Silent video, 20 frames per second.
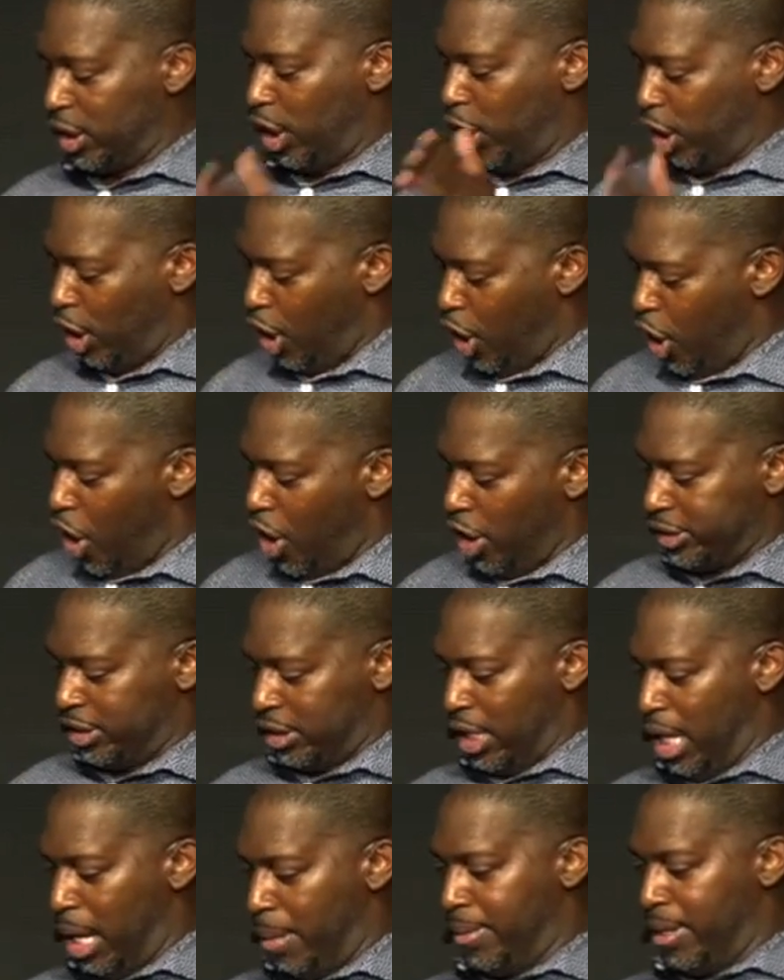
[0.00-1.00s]
a large
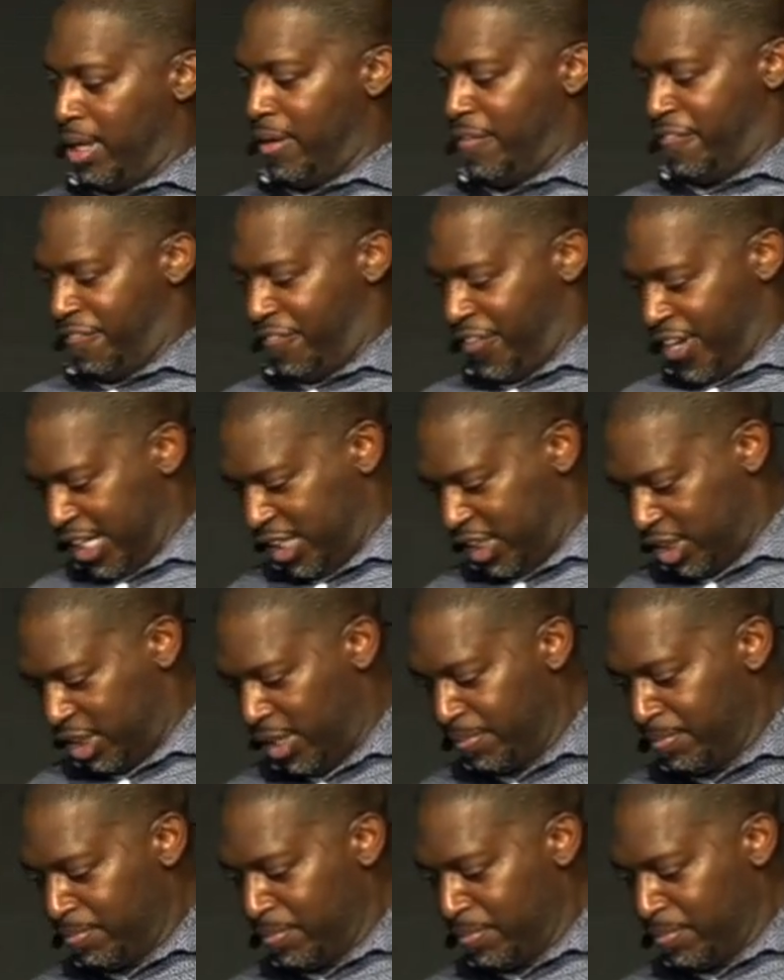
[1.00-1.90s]
number of fish